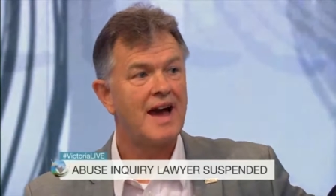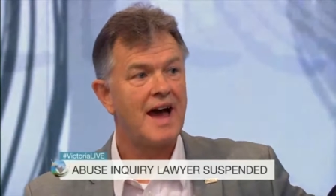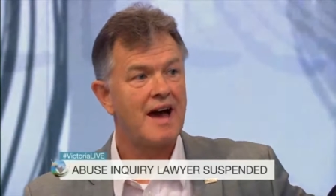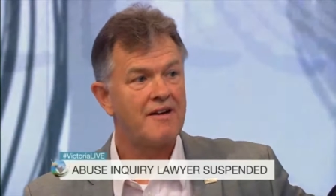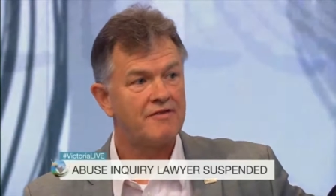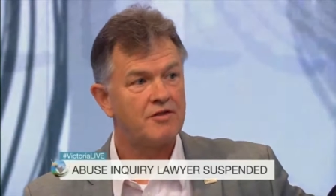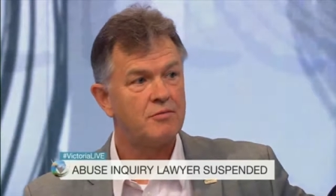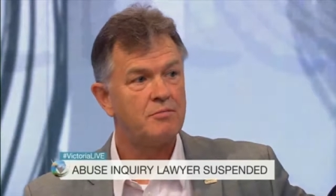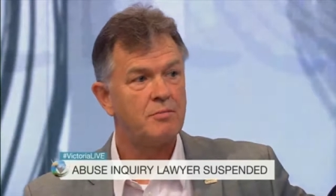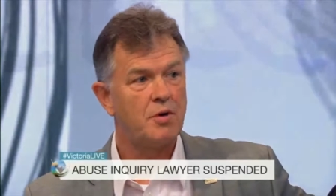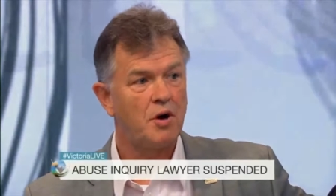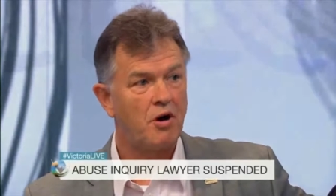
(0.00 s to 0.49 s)

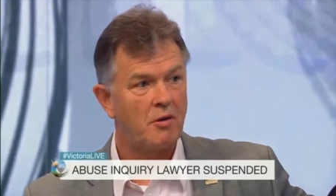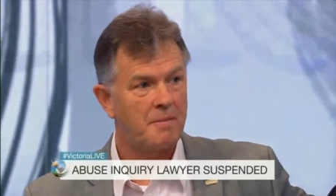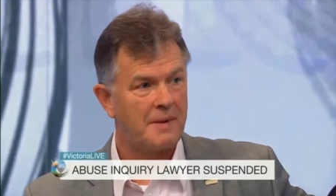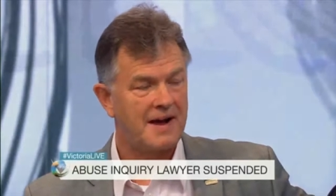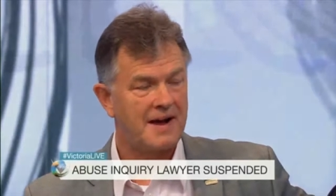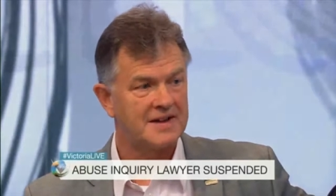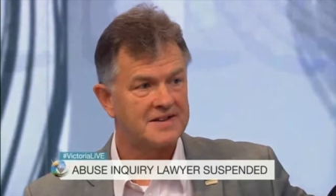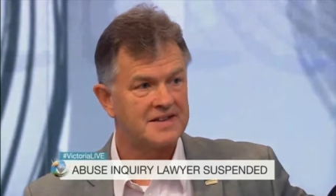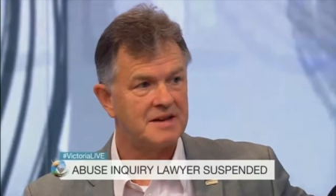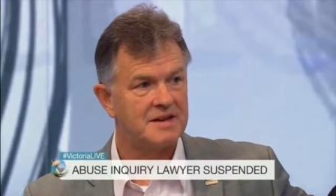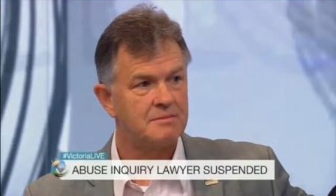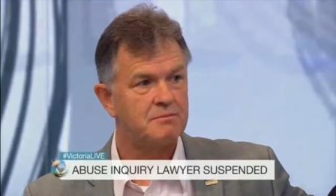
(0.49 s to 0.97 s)
have a pop
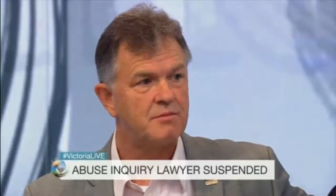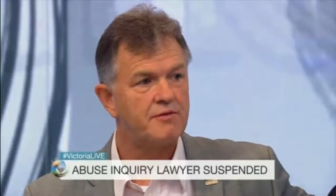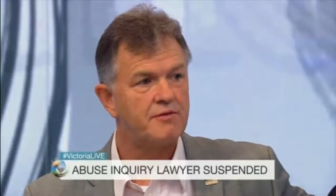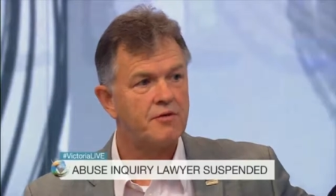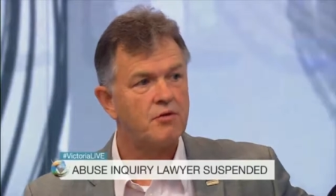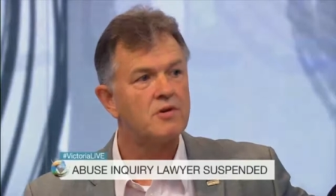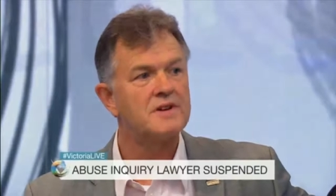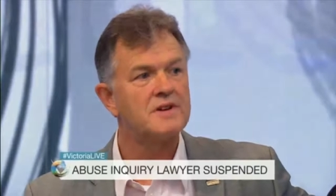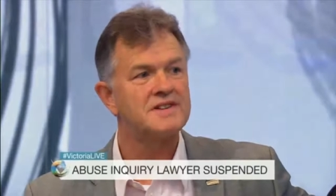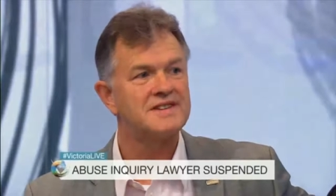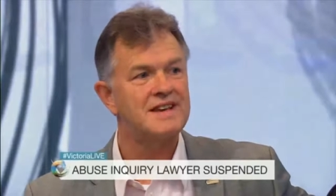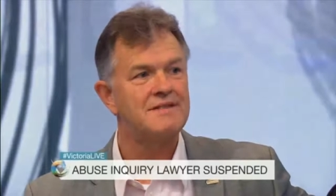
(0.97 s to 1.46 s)
at it
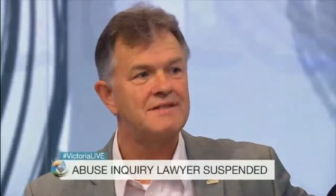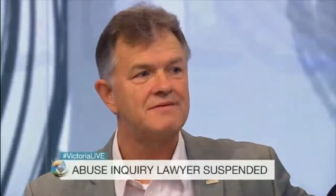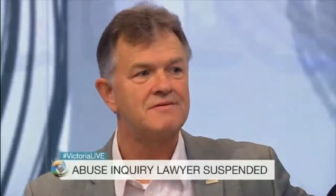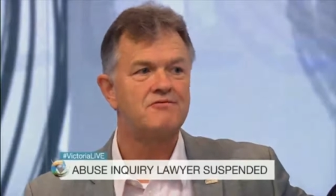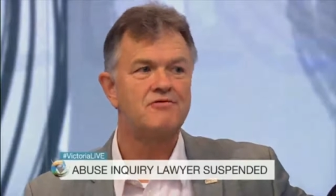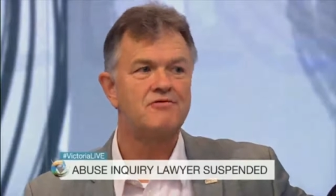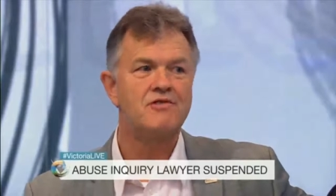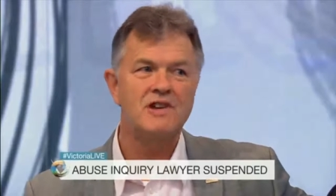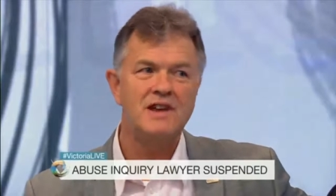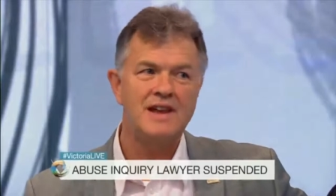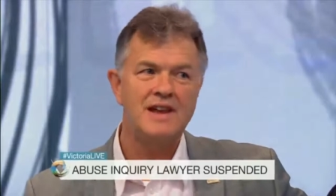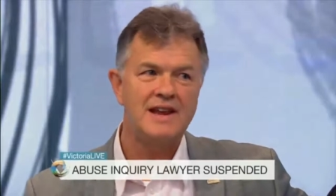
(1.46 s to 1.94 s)
before it's even
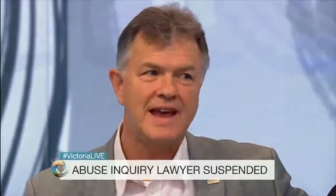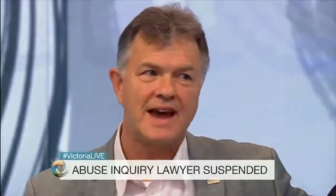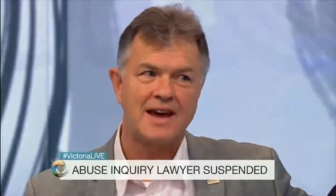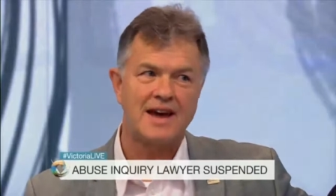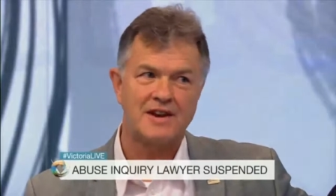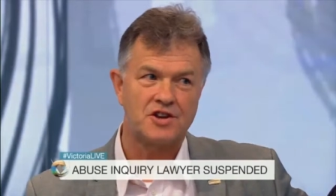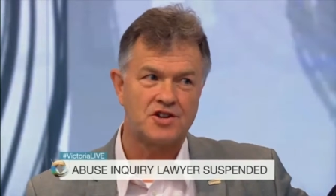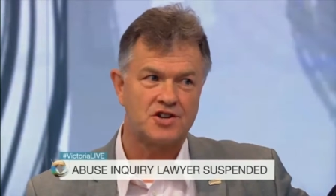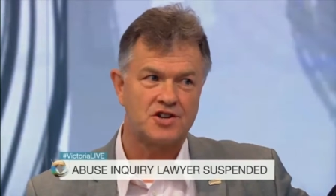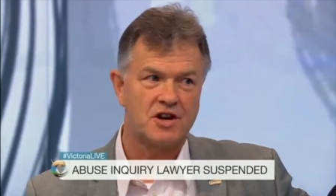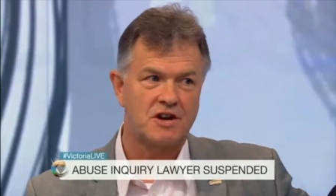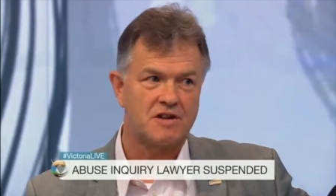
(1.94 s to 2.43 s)
really had
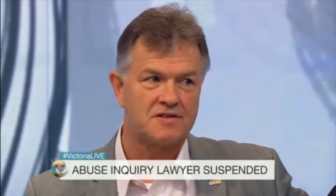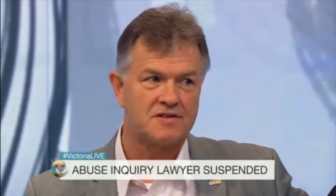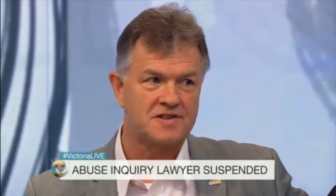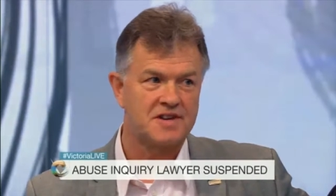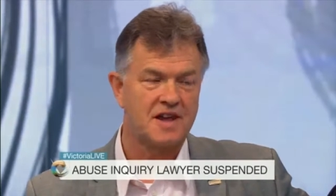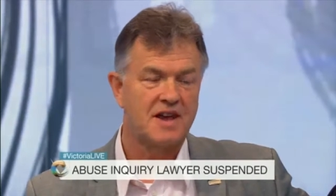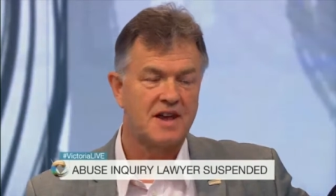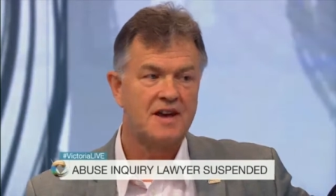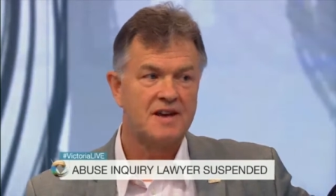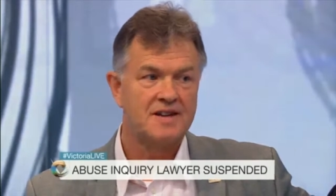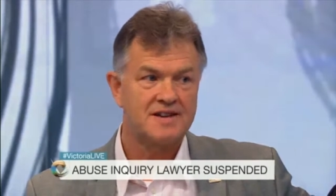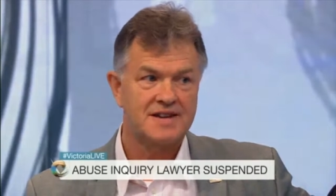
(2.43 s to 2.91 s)
a chance
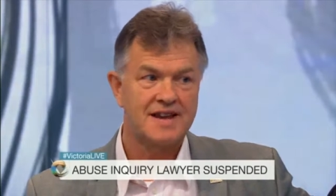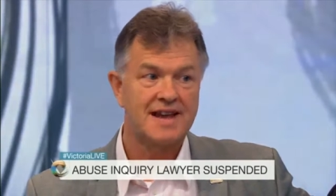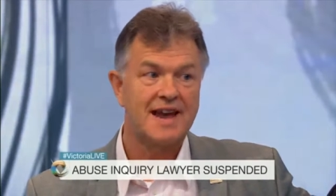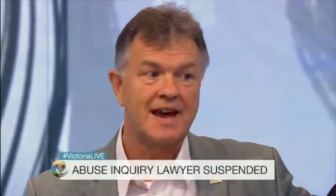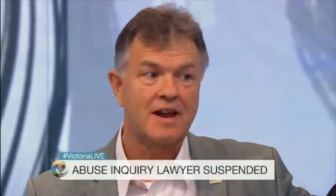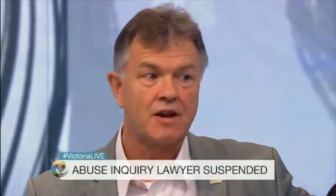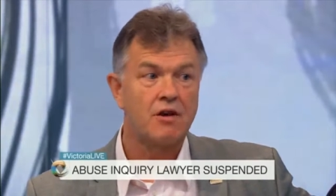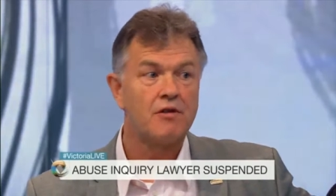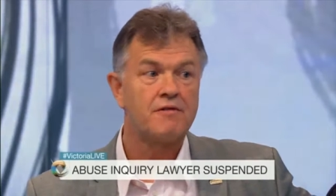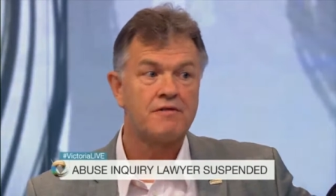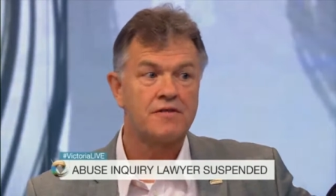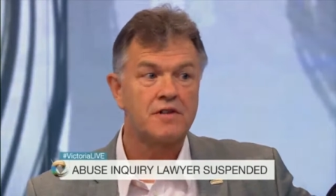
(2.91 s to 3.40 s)
to
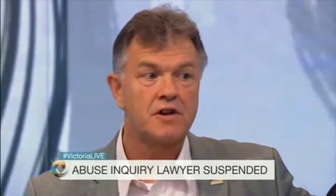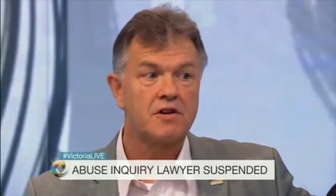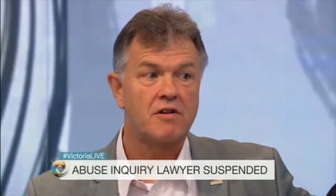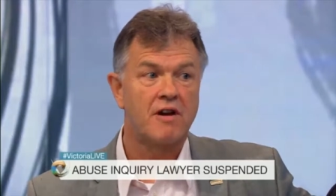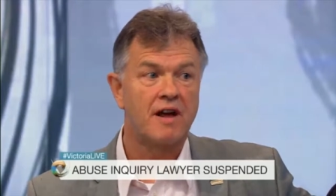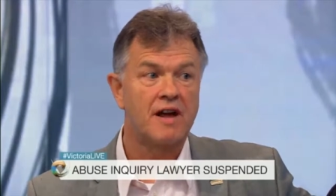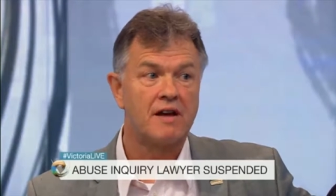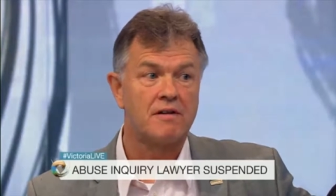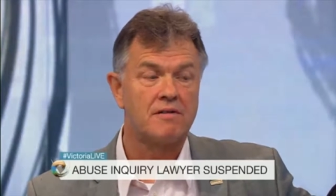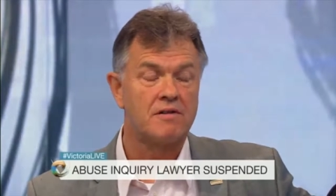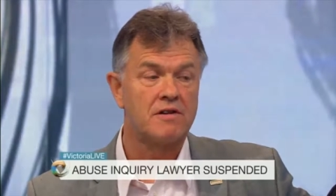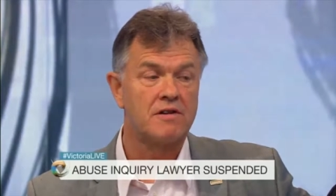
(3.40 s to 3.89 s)
get off the
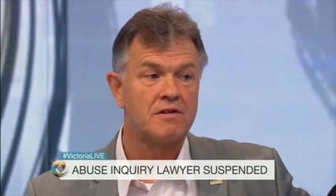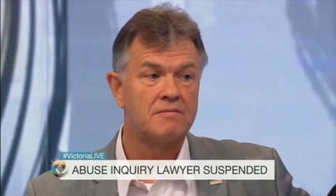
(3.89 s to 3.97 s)
ground.